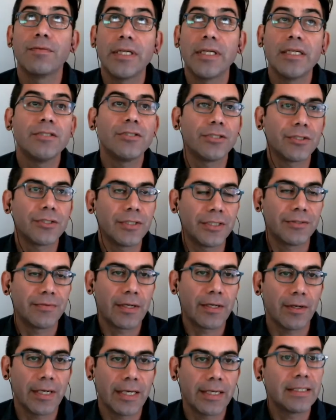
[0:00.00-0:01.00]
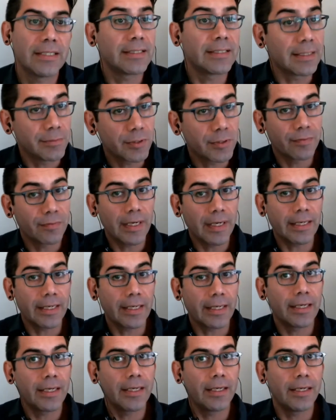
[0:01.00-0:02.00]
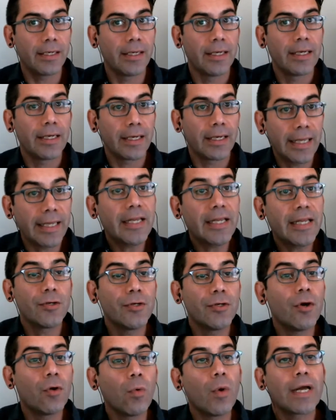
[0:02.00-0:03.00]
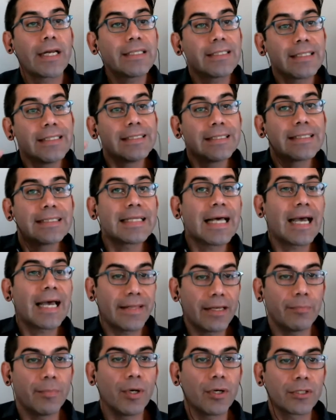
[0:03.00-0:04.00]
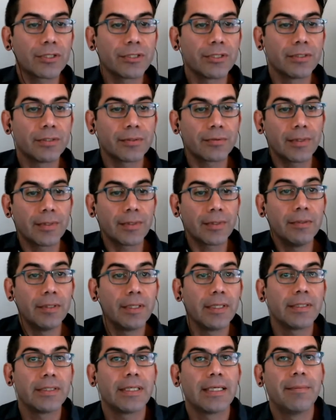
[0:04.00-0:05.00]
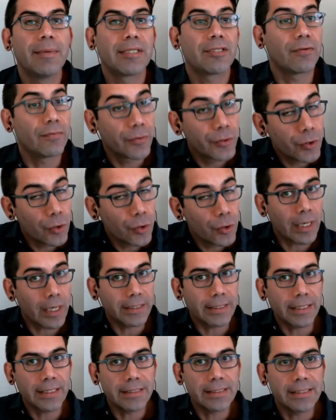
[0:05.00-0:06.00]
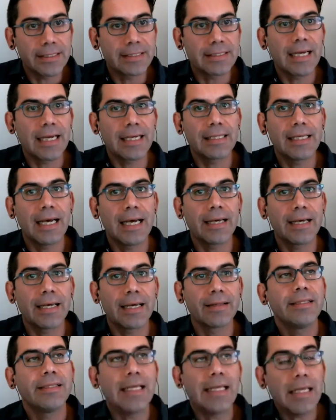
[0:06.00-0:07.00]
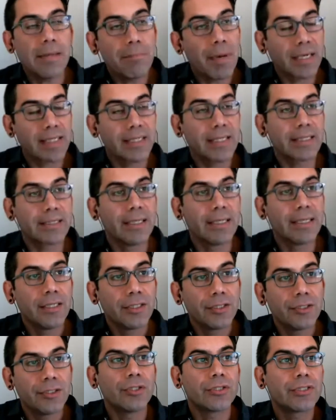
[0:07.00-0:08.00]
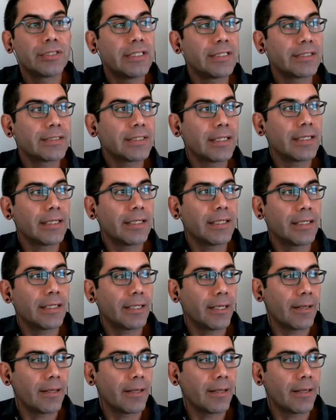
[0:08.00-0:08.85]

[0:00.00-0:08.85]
food industry is regulated in terms of like letting you know what is inside the box, right? Mm-hmm. The amount of sugar that is inside that, the impact that you know certain